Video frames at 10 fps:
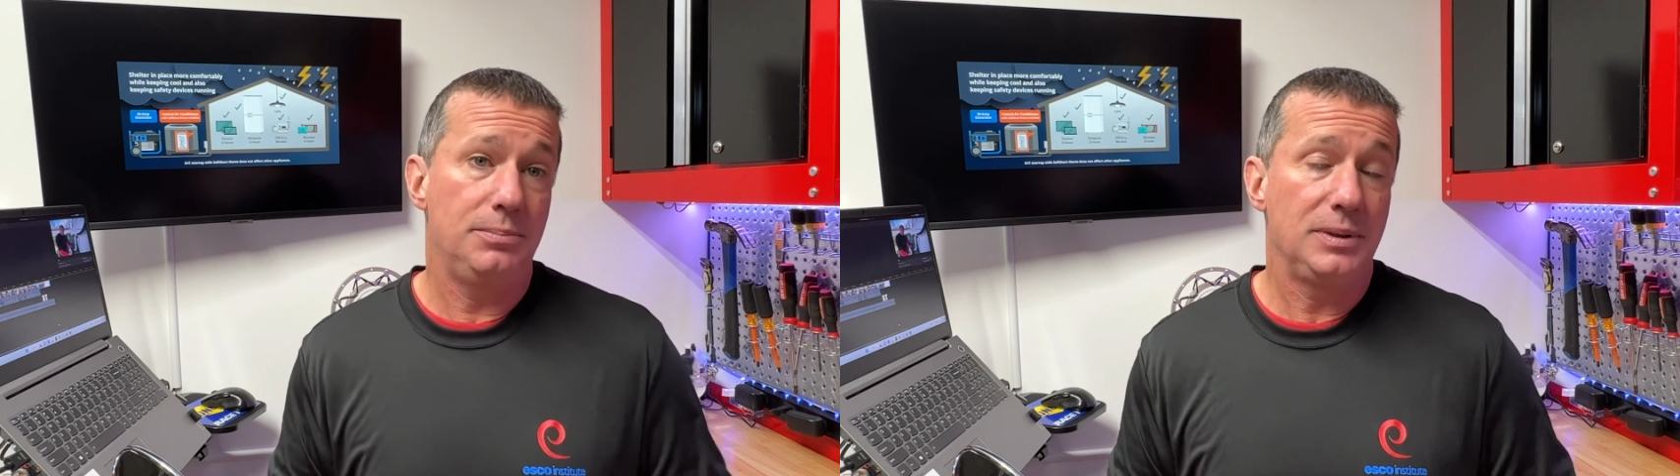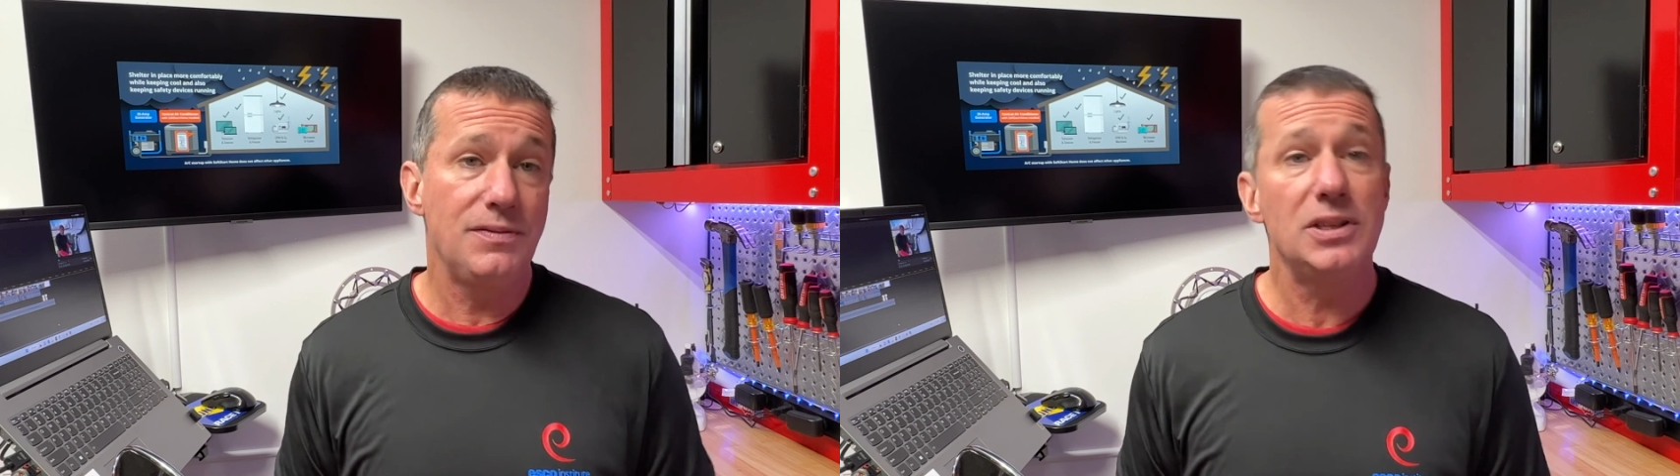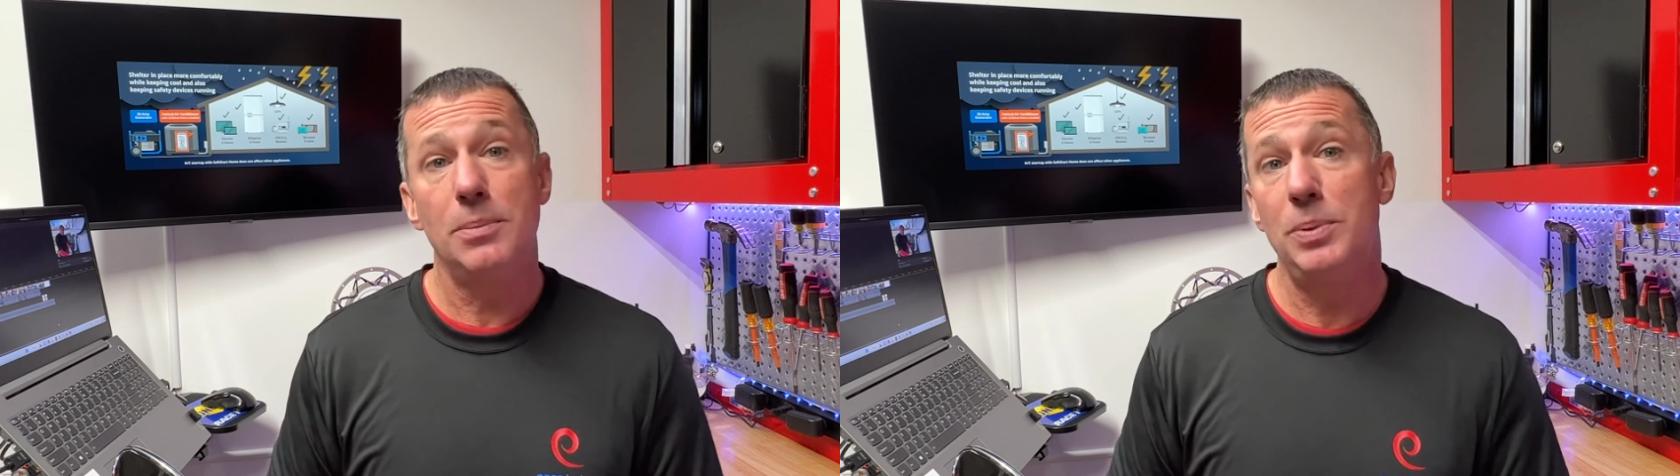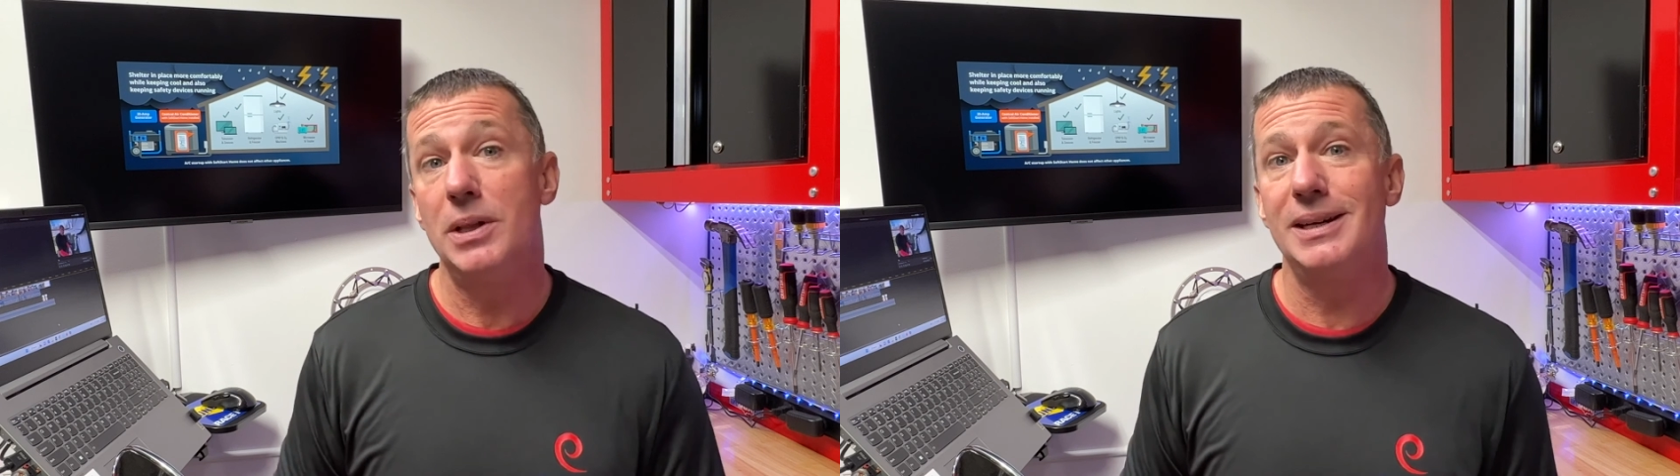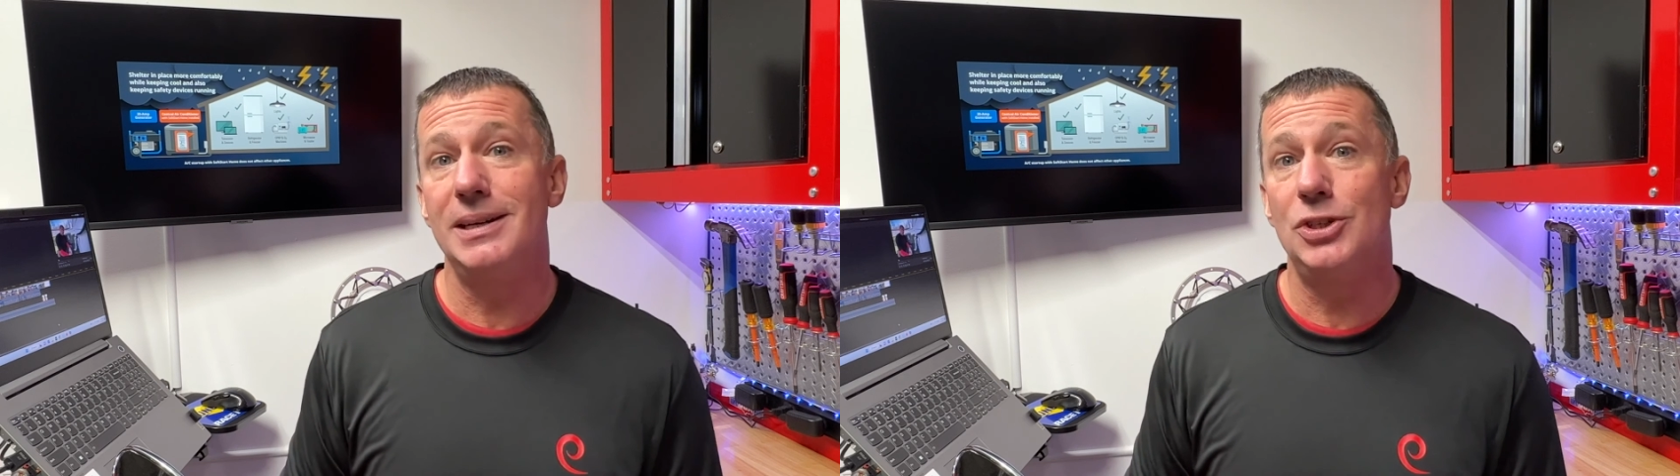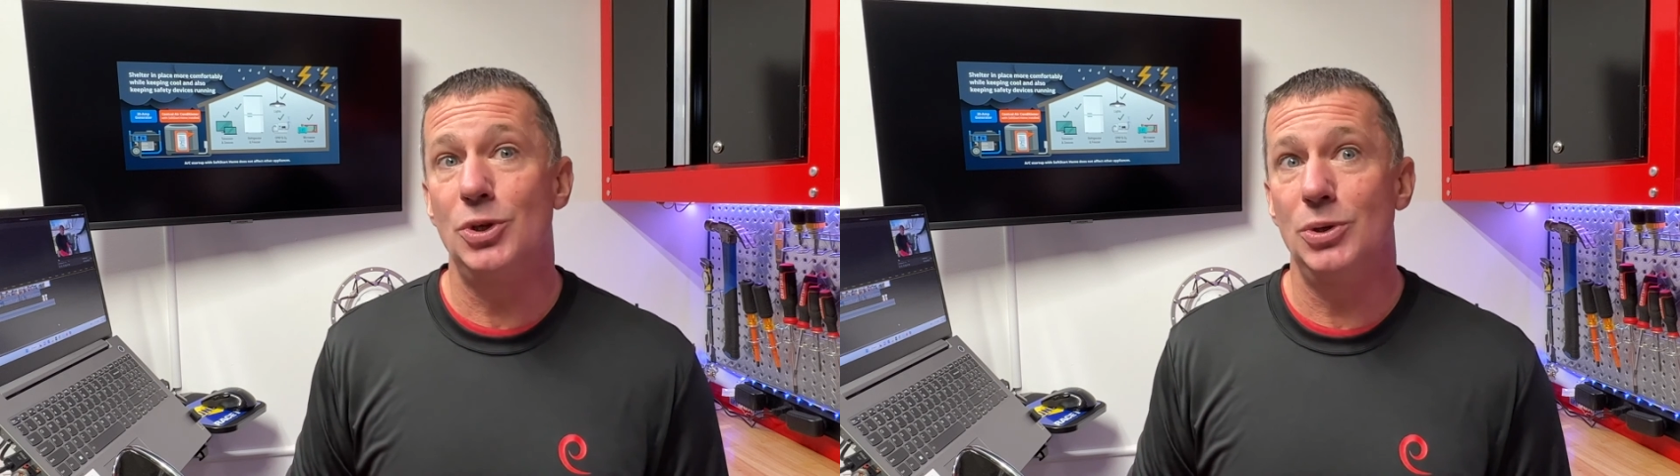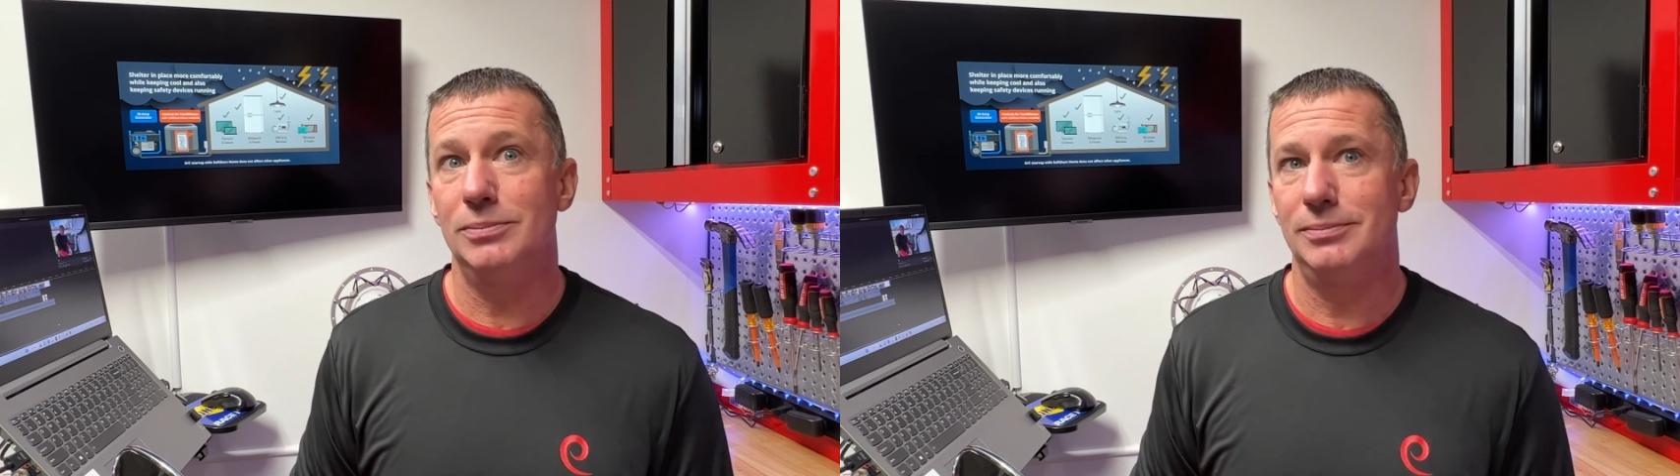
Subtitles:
gives it the ability to